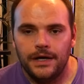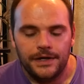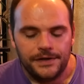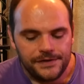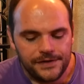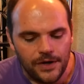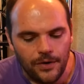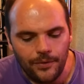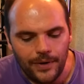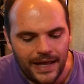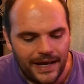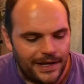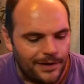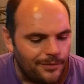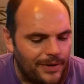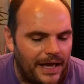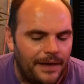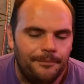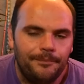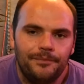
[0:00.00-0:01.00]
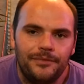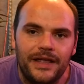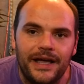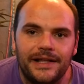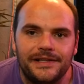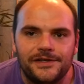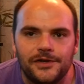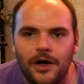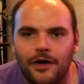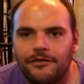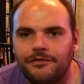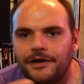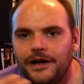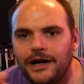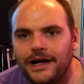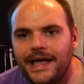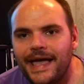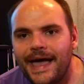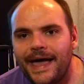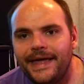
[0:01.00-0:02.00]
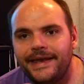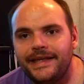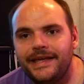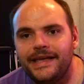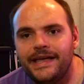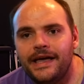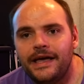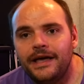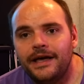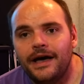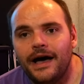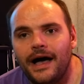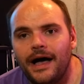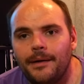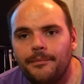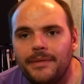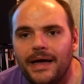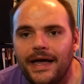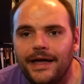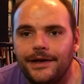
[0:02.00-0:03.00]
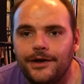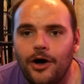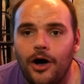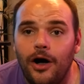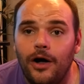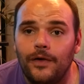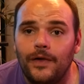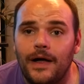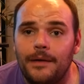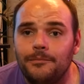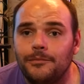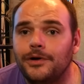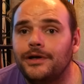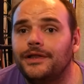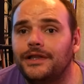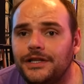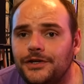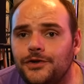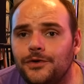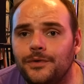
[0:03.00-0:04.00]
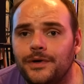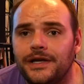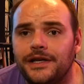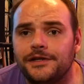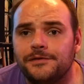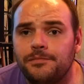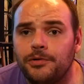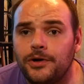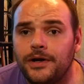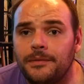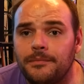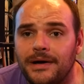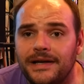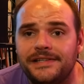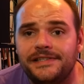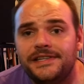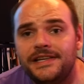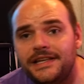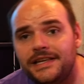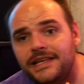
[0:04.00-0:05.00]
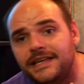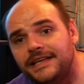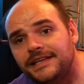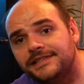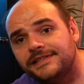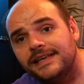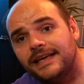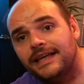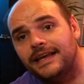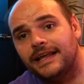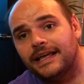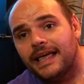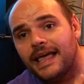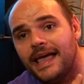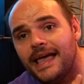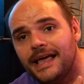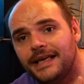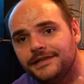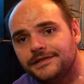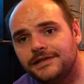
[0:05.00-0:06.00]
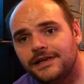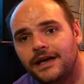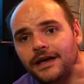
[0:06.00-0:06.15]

So anyway, that's all very heady. And all I'm really doing is putting my CDs in a case.